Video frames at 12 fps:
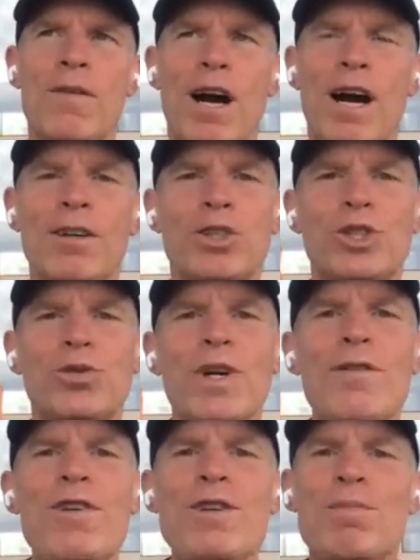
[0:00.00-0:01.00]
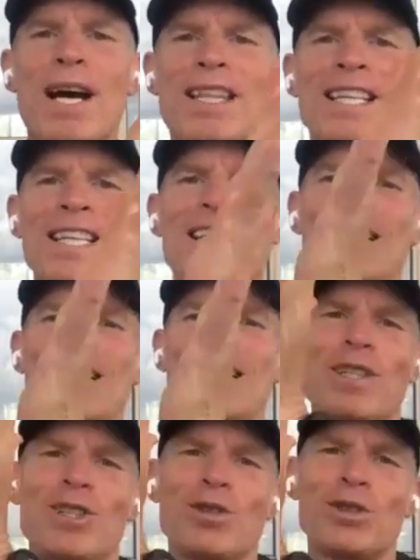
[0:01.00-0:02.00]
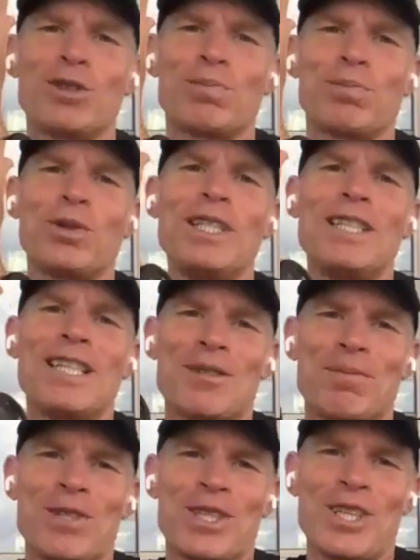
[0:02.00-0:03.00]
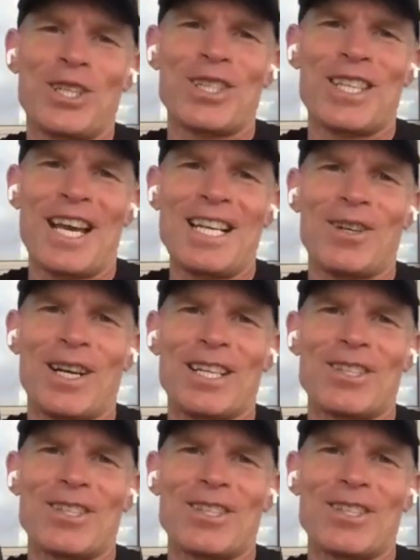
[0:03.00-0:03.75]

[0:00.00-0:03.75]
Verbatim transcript: are driven by the individual's predispositions anyway.